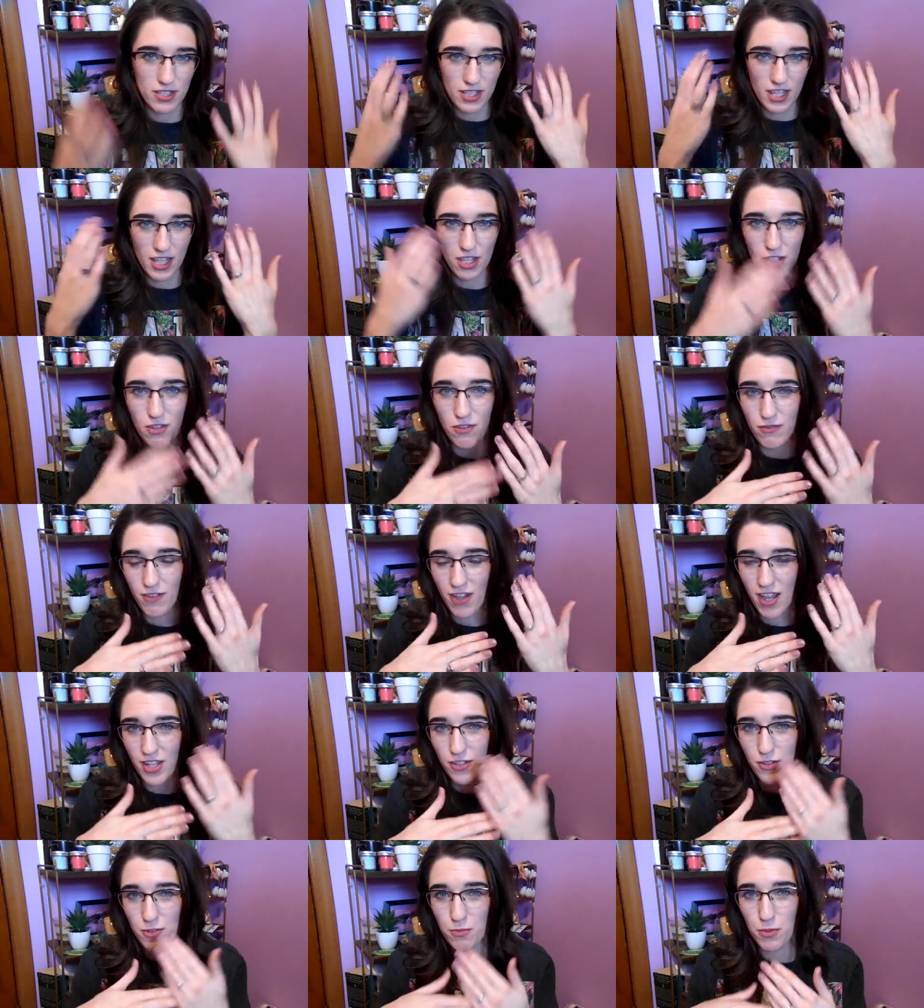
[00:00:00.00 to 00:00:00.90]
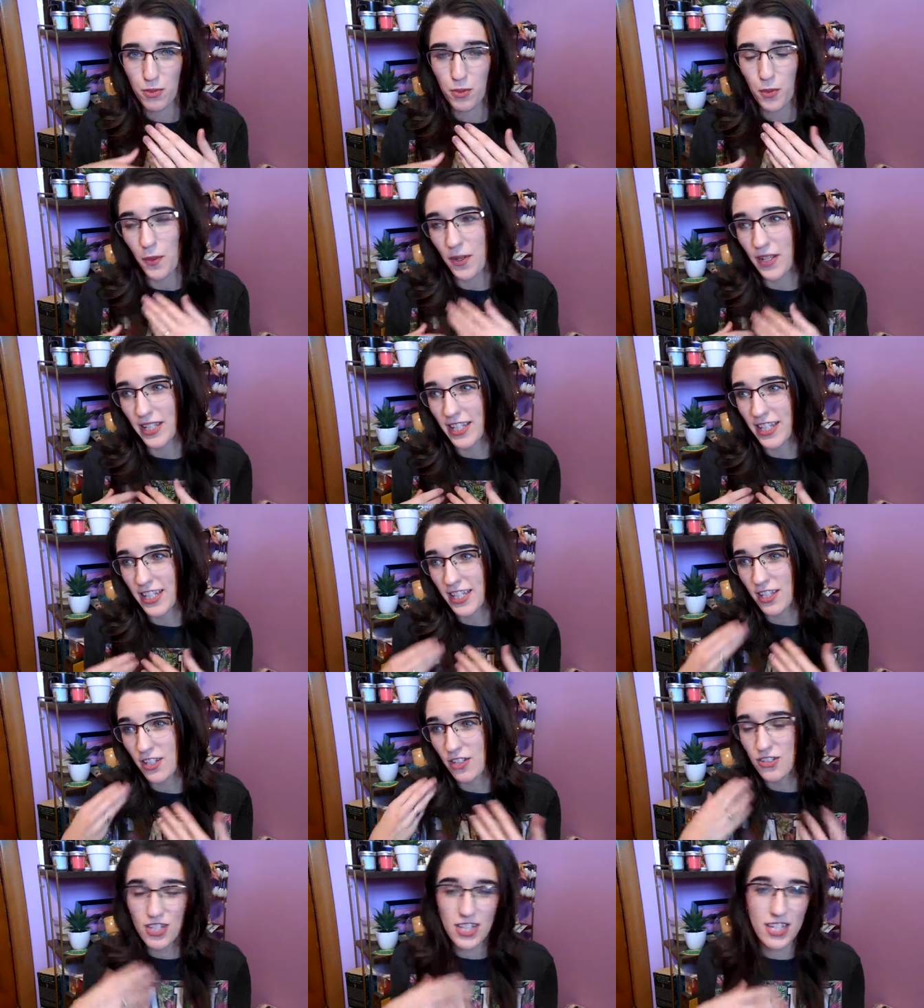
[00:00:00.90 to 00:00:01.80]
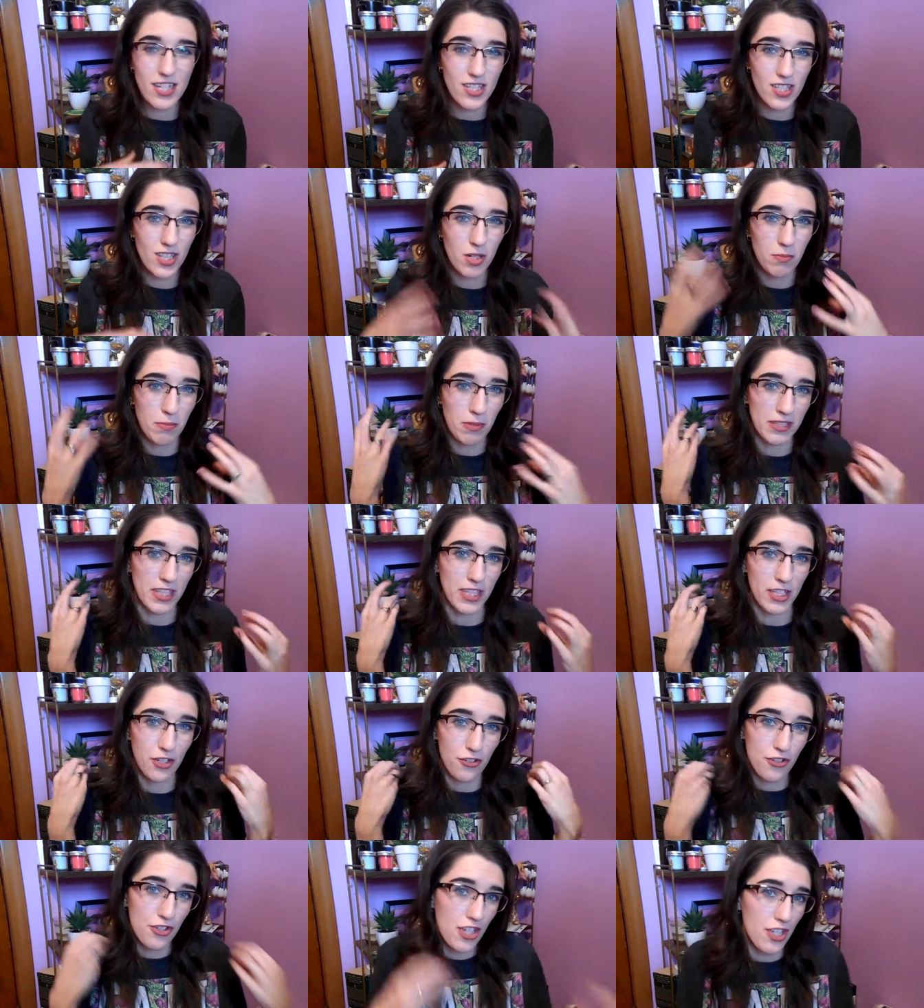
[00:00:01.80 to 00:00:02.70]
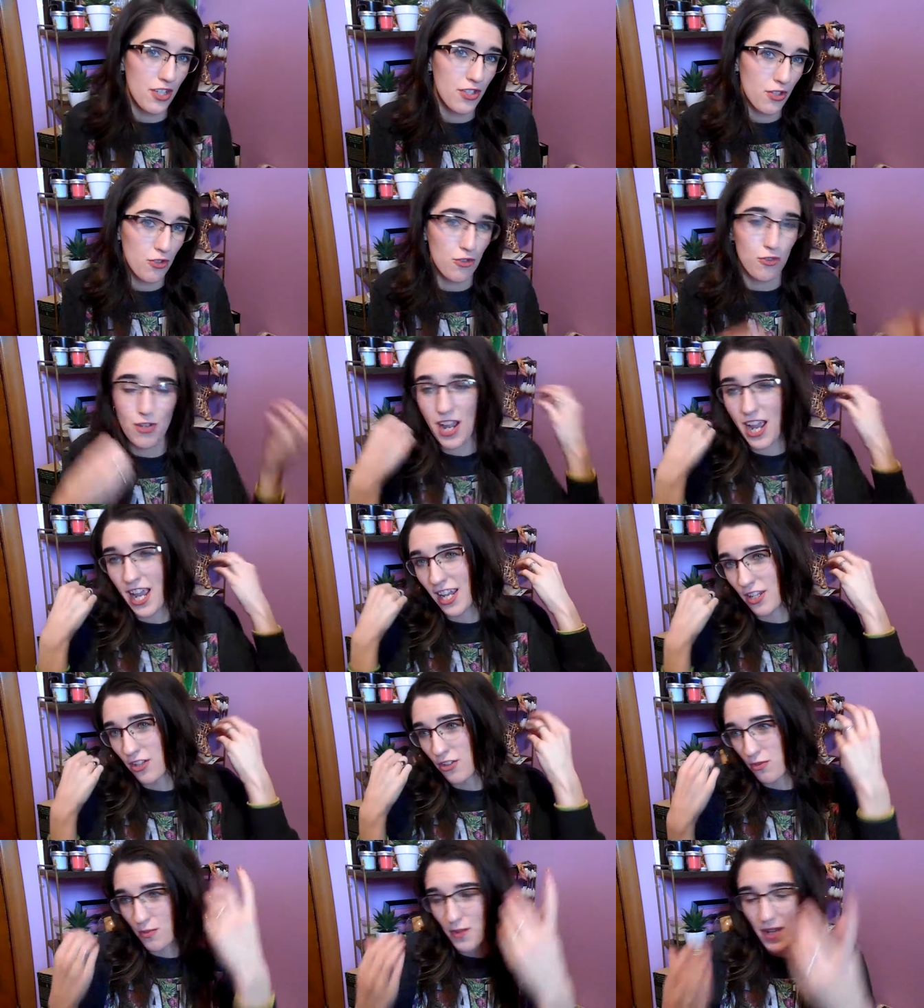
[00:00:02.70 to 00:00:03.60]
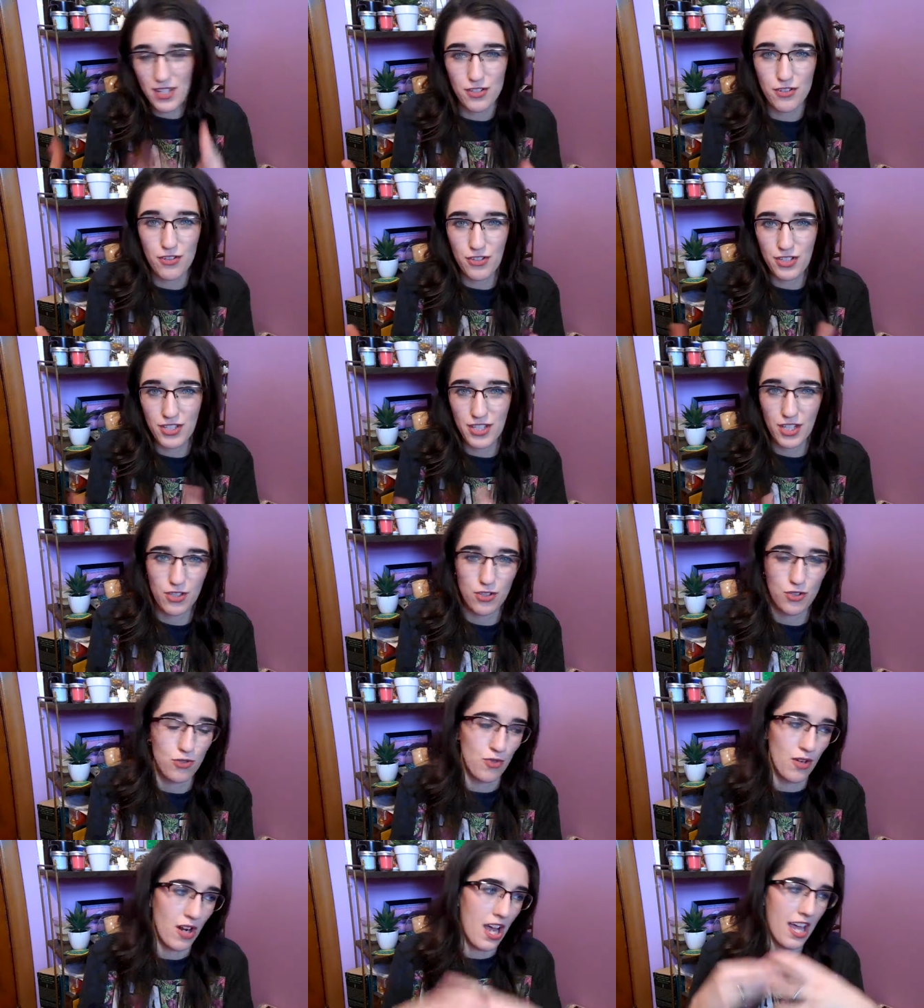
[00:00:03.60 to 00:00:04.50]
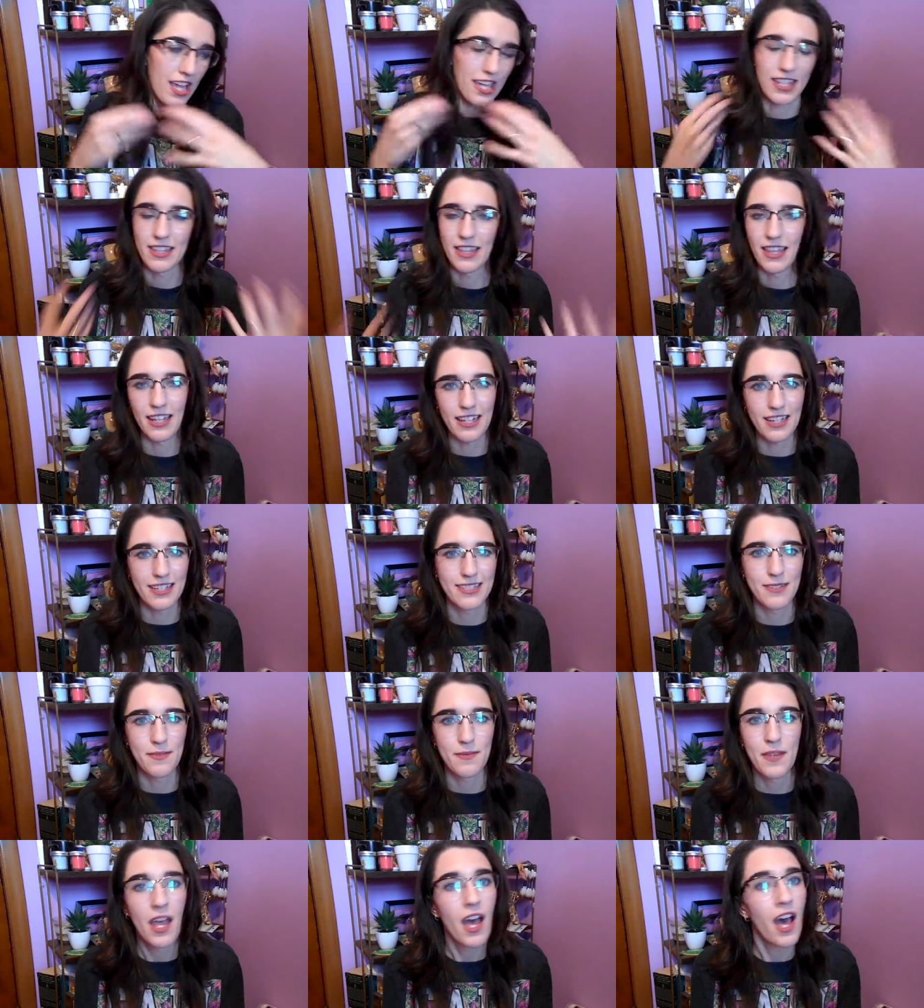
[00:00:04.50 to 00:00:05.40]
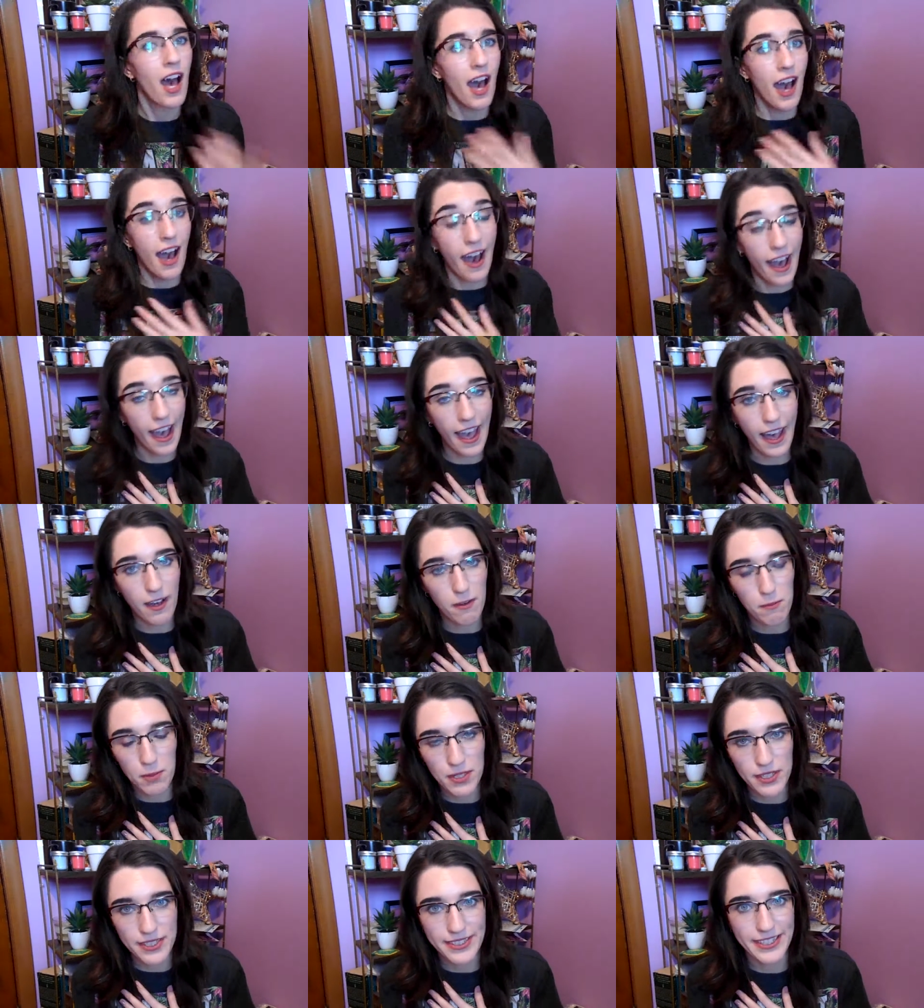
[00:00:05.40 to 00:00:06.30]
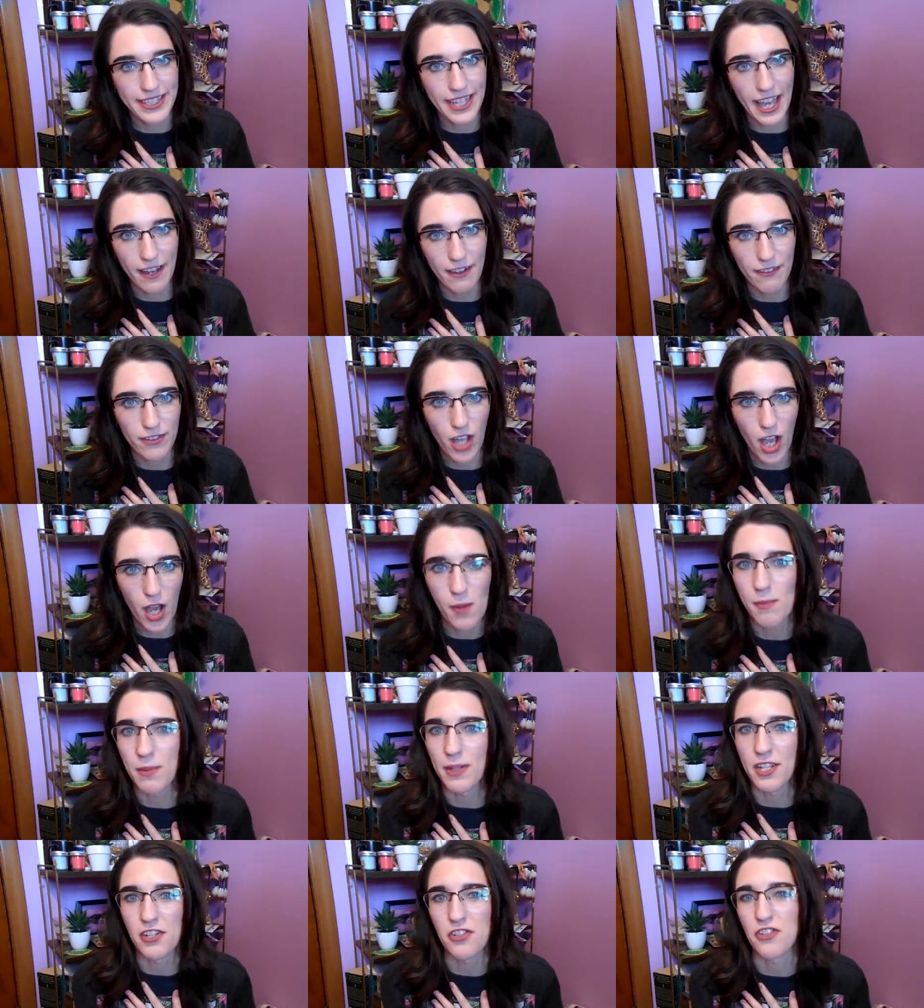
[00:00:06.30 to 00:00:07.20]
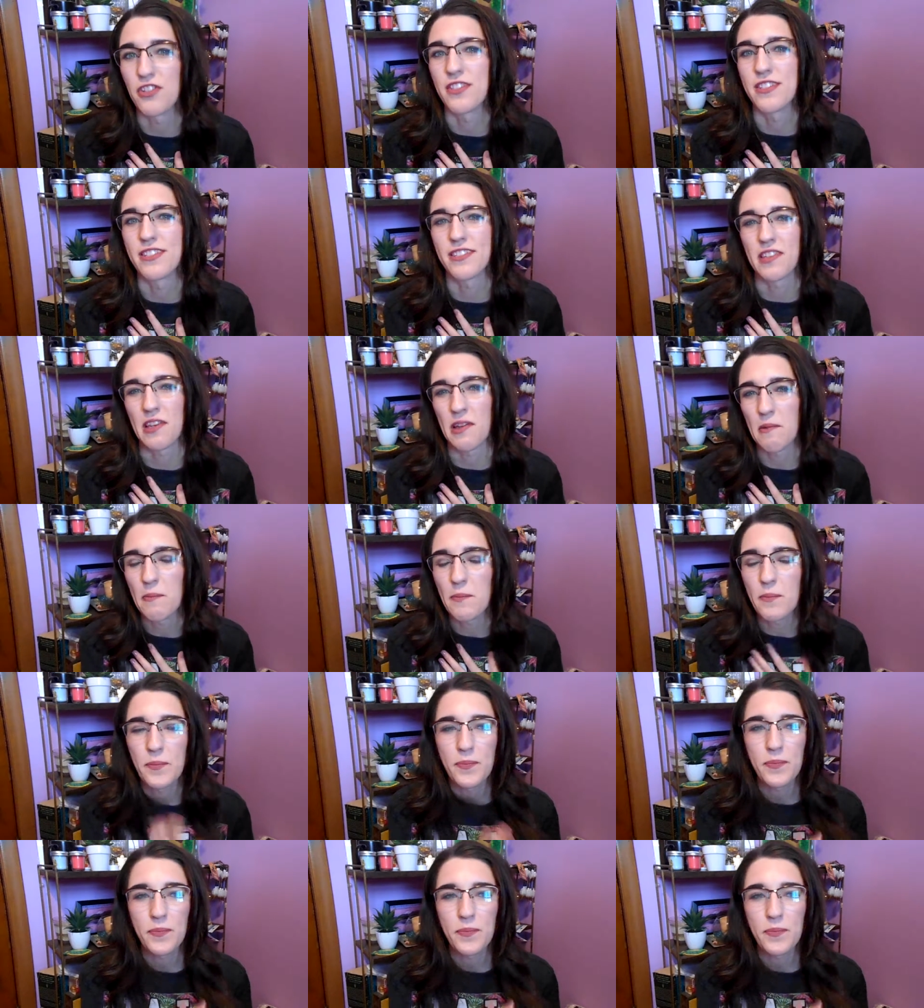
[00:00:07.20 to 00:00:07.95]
like you find you're more oily in your T-zone, but like your cheeks are dry and your rest of your skin's dry and like, cause I have personally have combination skin.